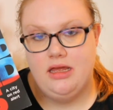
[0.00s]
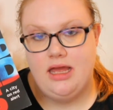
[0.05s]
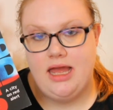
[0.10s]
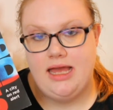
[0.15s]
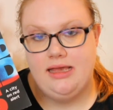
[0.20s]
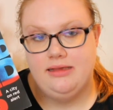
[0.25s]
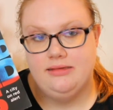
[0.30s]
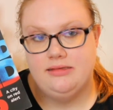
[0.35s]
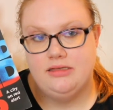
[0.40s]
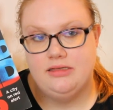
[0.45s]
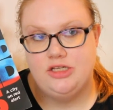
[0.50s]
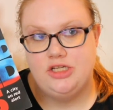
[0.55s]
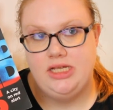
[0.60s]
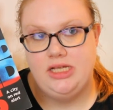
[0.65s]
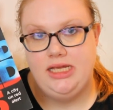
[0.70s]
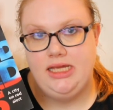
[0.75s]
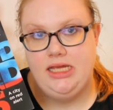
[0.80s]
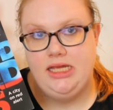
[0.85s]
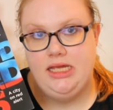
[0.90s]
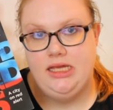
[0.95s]
as
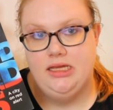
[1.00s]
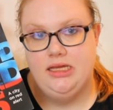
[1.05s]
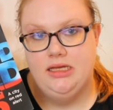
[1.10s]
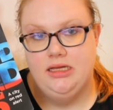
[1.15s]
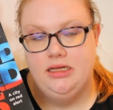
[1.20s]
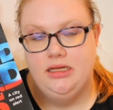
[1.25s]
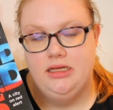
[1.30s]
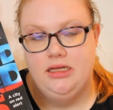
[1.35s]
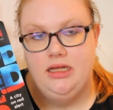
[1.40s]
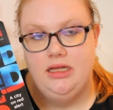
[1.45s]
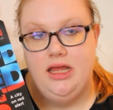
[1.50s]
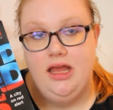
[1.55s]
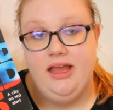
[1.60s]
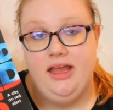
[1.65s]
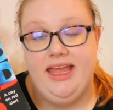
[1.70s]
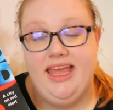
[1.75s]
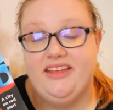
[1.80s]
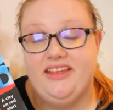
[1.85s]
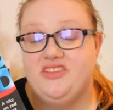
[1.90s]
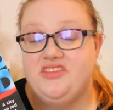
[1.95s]
she
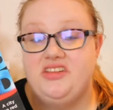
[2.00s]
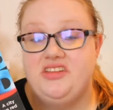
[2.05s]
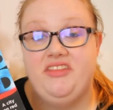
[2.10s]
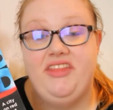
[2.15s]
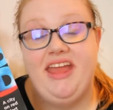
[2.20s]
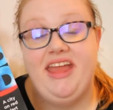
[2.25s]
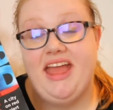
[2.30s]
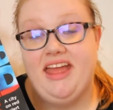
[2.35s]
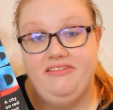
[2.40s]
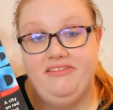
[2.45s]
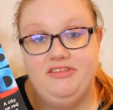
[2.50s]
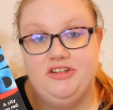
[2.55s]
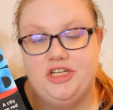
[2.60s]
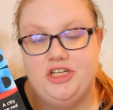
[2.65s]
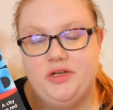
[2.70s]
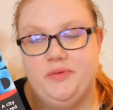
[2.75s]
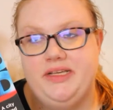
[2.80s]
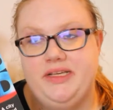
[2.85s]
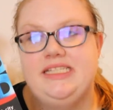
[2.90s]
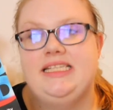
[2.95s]
gets to the end,
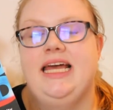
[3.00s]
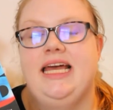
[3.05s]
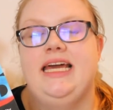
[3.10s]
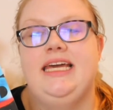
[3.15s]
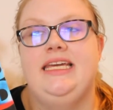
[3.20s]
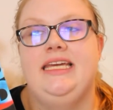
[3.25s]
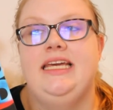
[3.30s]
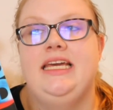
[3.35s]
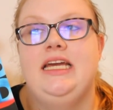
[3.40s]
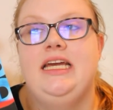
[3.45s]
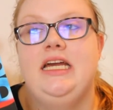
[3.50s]
shall we say,